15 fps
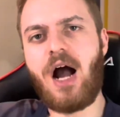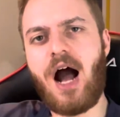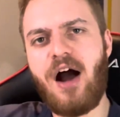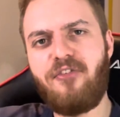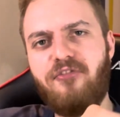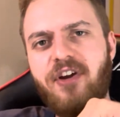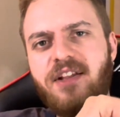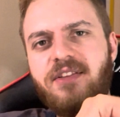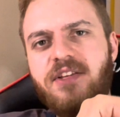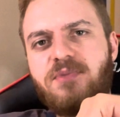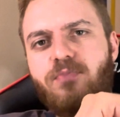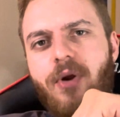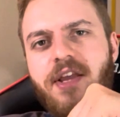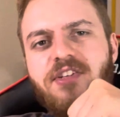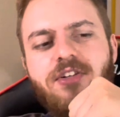I think this
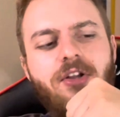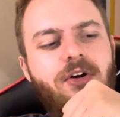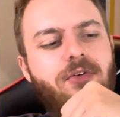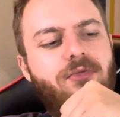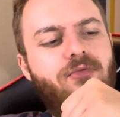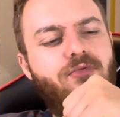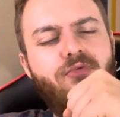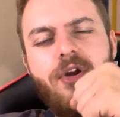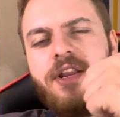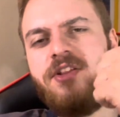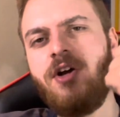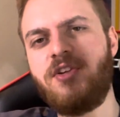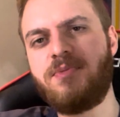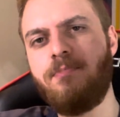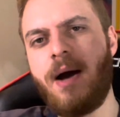bracelet really
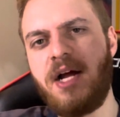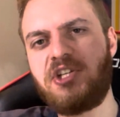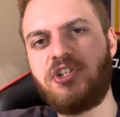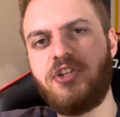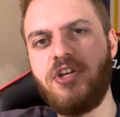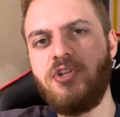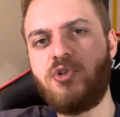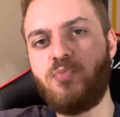does match the